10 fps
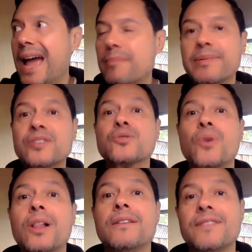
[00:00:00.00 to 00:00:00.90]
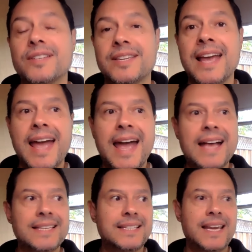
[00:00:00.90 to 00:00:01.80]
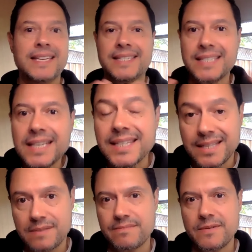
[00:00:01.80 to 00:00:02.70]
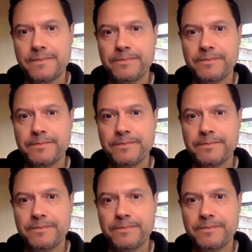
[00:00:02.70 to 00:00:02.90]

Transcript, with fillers: happened to all of us as a system.